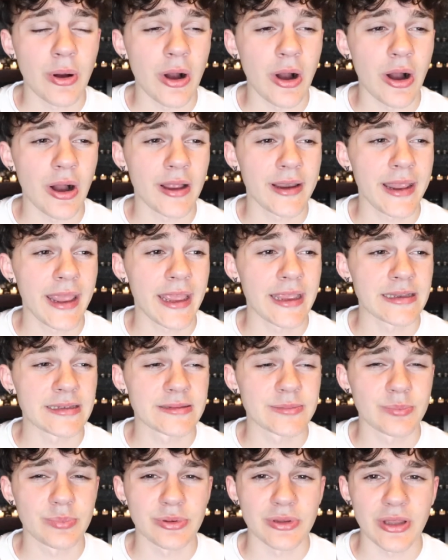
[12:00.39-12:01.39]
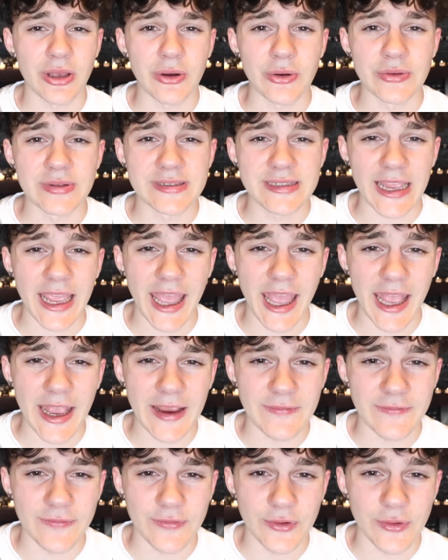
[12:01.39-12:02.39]
pot explodes
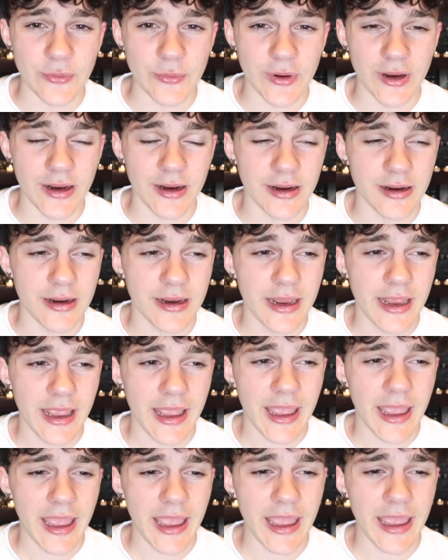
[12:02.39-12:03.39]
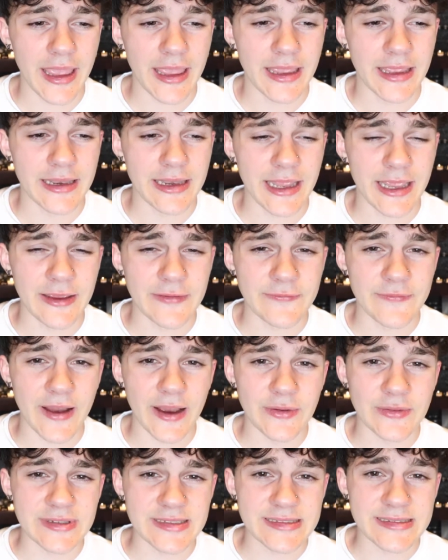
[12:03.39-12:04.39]
everywhere, and if
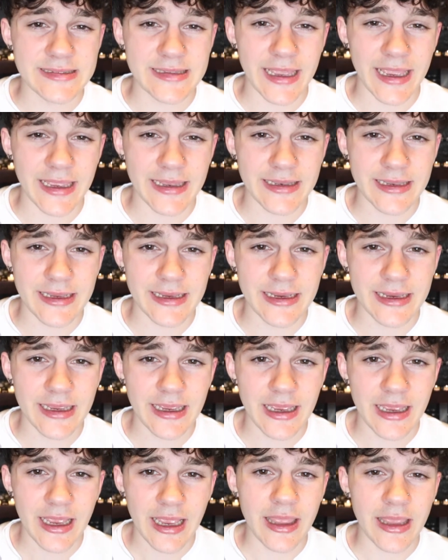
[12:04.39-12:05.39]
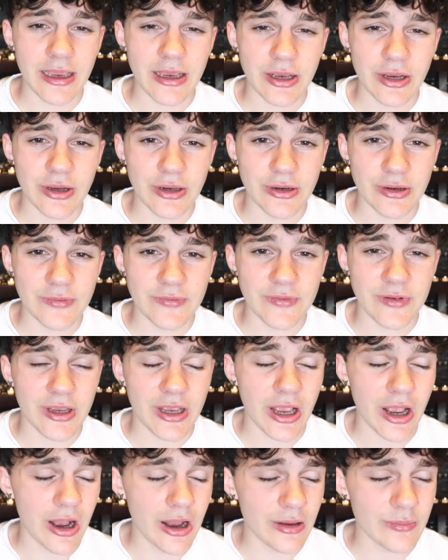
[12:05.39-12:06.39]
I was standing, it could have
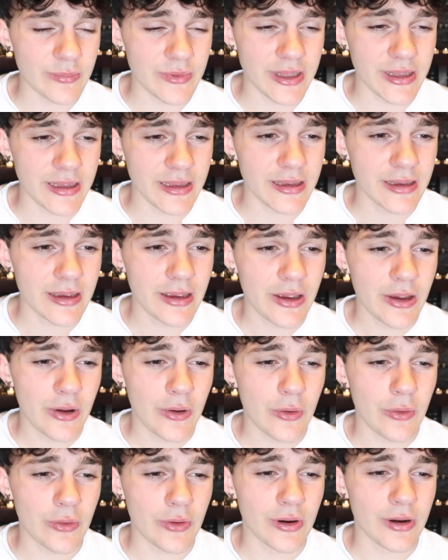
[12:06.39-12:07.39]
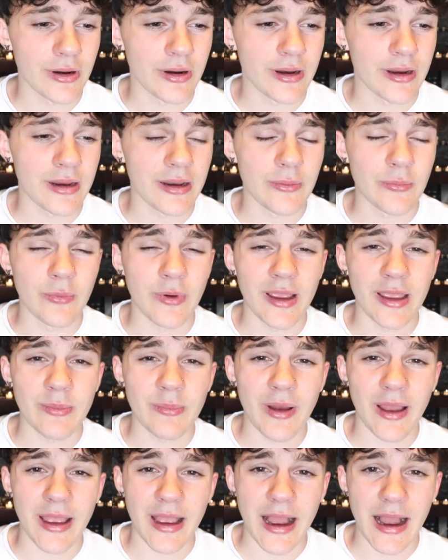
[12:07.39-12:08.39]
cut me or it went in
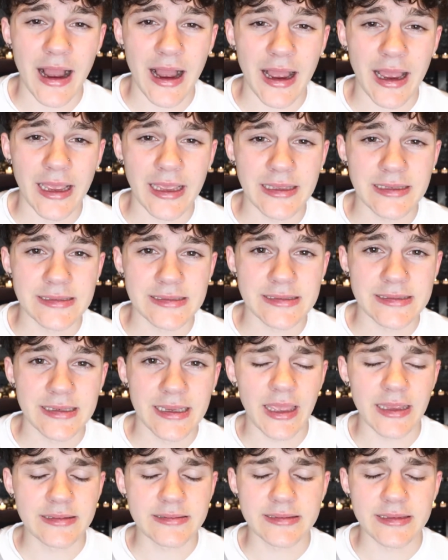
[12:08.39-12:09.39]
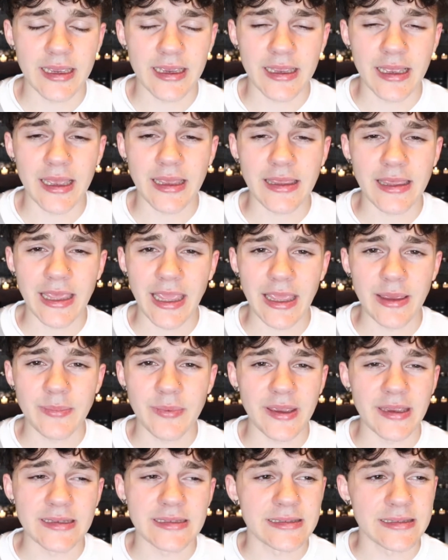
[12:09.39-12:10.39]
my eyes. It's like I keep
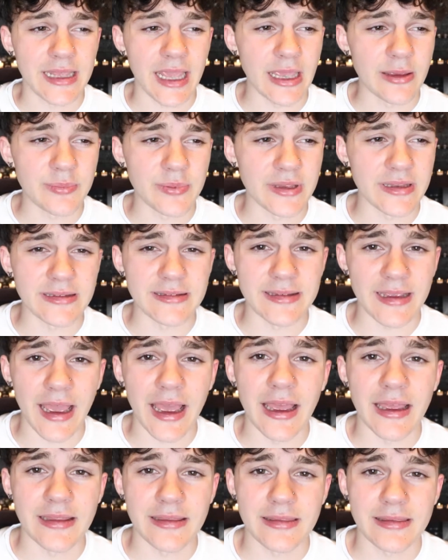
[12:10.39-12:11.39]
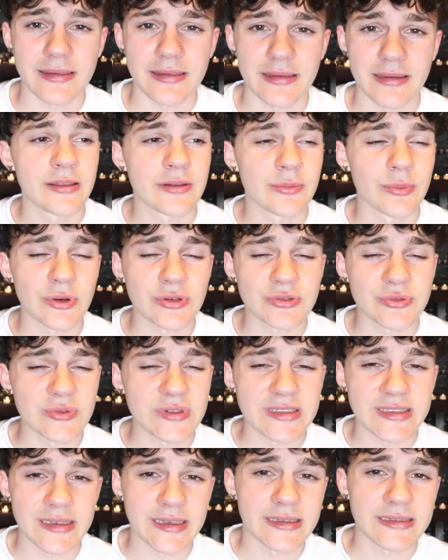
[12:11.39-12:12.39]
escaping death. The most
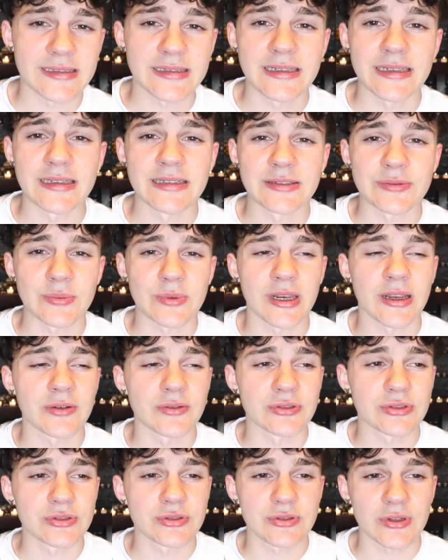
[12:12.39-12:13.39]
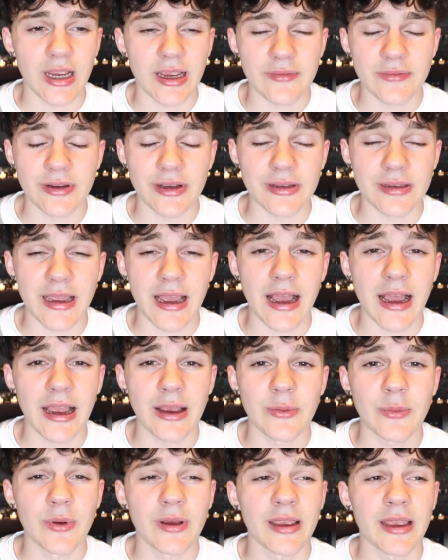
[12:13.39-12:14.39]
recent incident is when I was driving on the
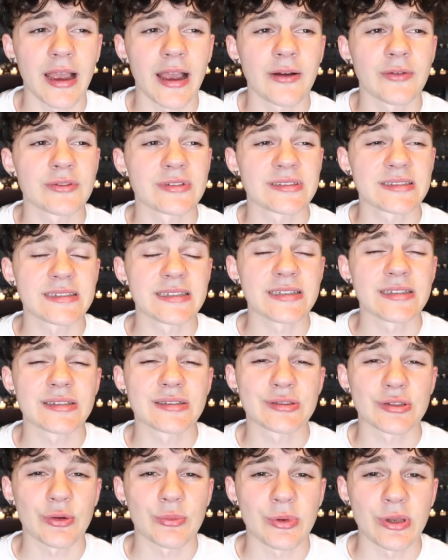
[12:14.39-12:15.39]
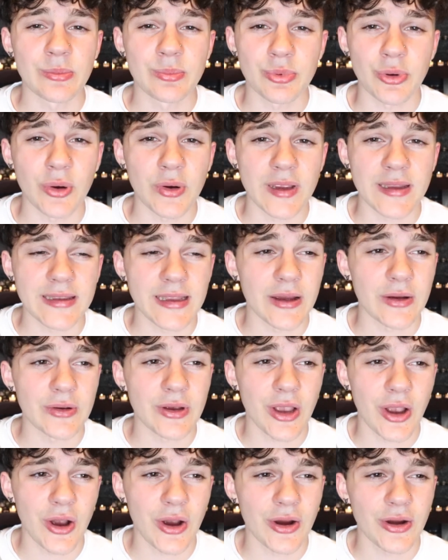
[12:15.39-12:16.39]
highway. I was seeing so many broken
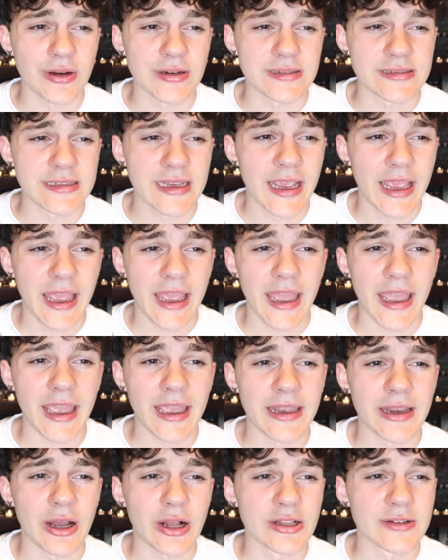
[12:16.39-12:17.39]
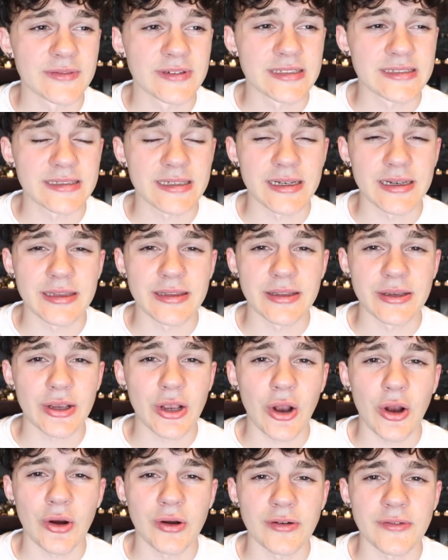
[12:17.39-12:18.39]
down cars, and all of a sudden the
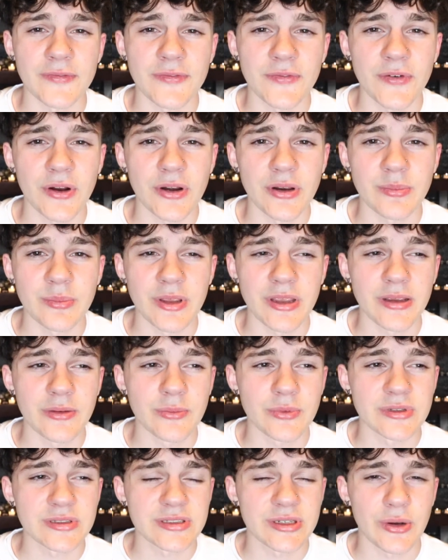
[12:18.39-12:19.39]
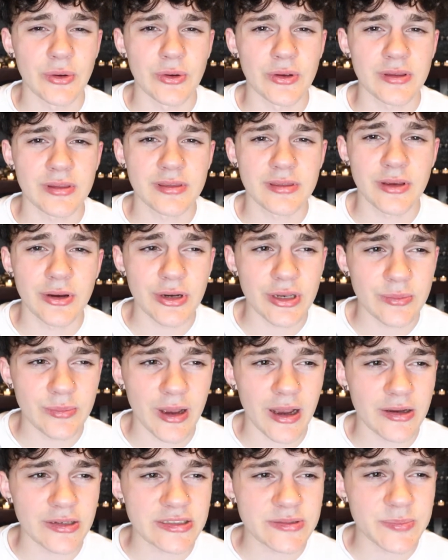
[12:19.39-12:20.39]
car in front of me was going 30
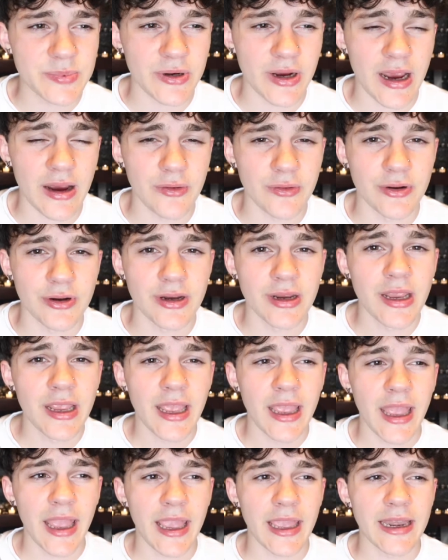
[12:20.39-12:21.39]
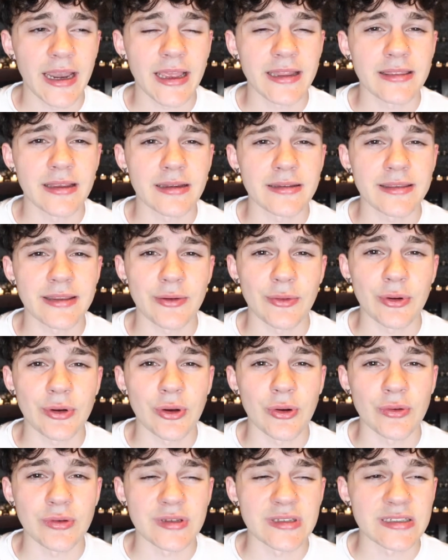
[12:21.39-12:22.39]
miles per hour, and I thought they were
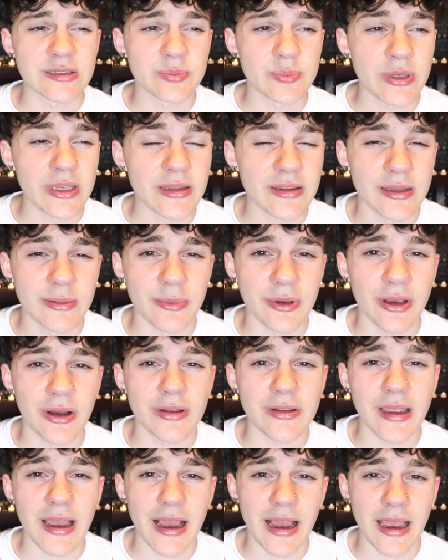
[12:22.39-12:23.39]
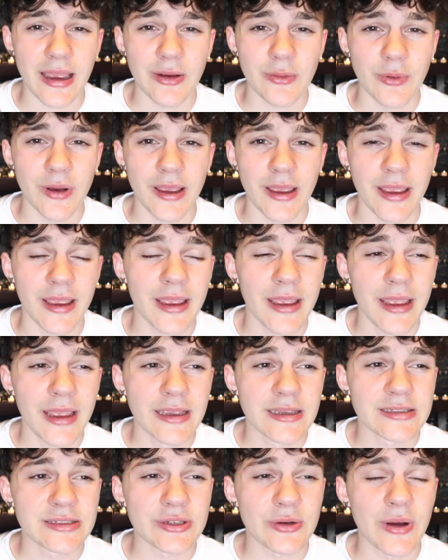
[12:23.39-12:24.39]
going the speed limit on the
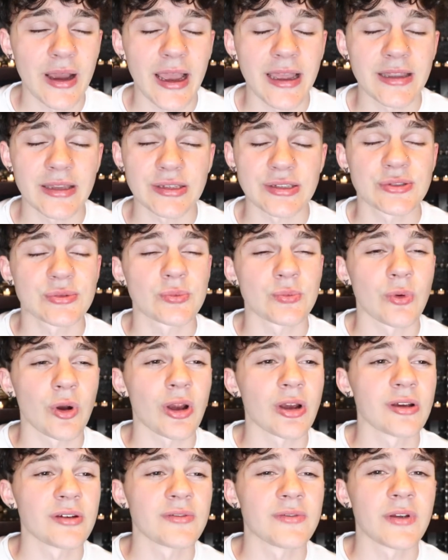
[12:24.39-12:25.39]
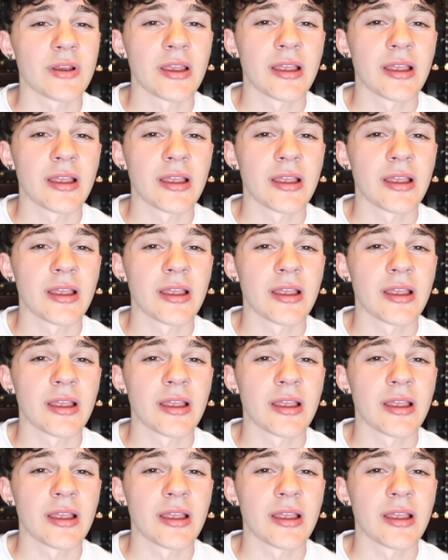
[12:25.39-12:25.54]
highway, so I had to swerve